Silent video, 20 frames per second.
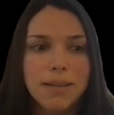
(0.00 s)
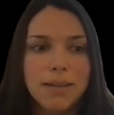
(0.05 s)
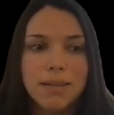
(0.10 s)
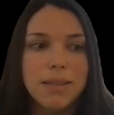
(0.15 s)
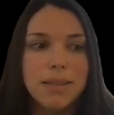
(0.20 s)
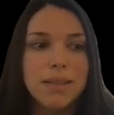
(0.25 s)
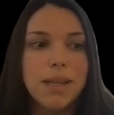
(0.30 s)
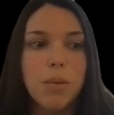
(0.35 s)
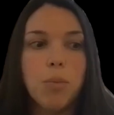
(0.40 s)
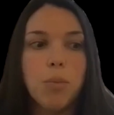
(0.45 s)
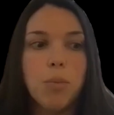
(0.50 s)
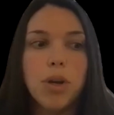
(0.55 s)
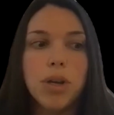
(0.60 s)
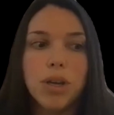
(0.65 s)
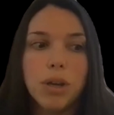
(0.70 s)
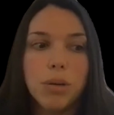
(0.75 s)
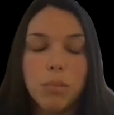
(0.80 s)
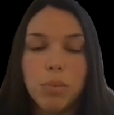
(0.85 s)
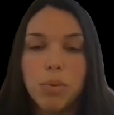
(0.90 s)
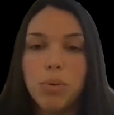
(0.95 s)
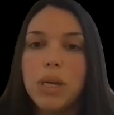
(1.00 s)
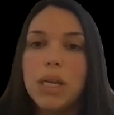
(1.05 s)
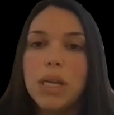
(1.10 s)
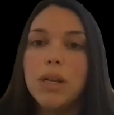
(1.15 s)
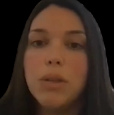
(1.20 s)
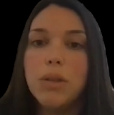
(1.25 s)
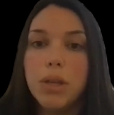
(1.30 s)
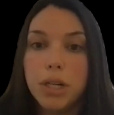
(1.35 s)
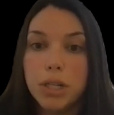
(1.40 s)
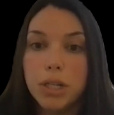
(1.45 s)
someone
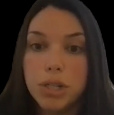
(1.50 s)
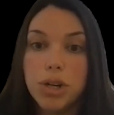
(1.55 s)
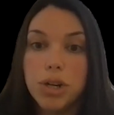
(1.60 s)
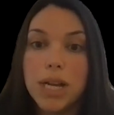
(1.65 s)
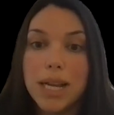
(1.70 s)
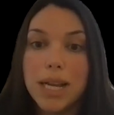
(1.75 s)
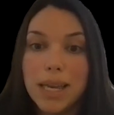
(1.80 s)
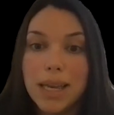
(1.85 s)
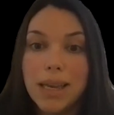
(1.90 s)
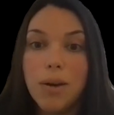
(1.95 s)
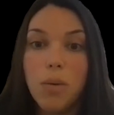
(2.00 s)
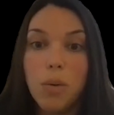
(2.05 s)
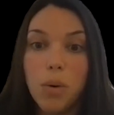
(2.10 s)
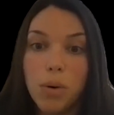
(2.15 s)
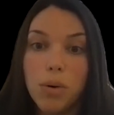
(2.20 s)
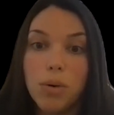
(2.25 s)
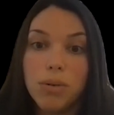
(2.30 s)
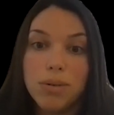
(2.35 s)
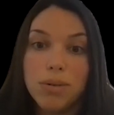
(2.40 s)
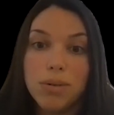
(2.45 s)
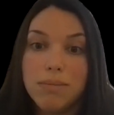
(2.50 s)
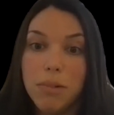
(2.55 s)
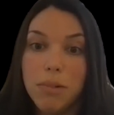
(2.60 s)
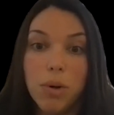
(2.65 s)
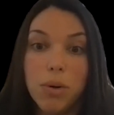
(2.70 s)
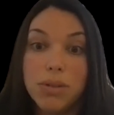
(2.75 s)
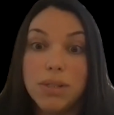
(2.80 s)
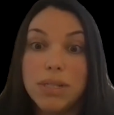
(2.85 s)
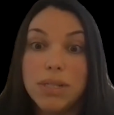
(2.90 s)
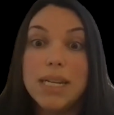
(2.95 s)
completed their training or
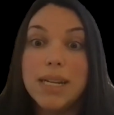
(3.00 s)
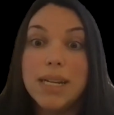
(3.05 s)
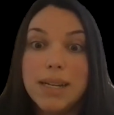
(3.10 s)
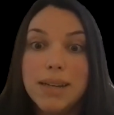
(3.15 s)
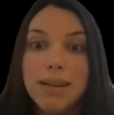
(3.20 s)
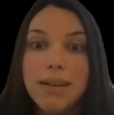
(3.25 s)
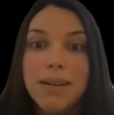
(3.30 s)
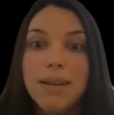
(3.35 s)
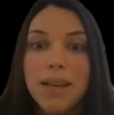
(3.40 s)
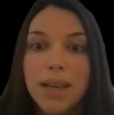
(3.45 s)
didn't,